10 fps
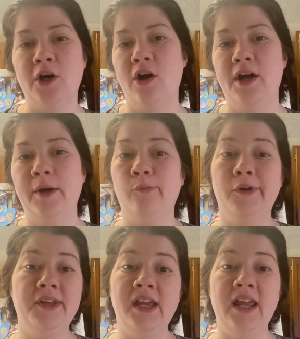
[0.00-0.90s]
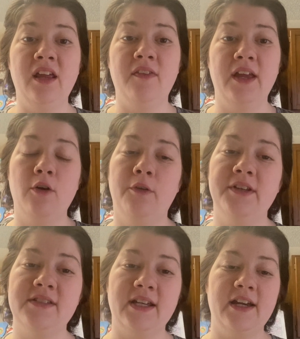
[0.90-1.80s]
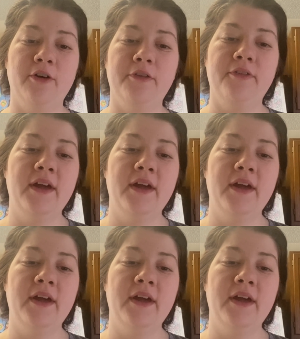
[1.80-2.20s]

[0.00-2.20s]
on really anything holistic health.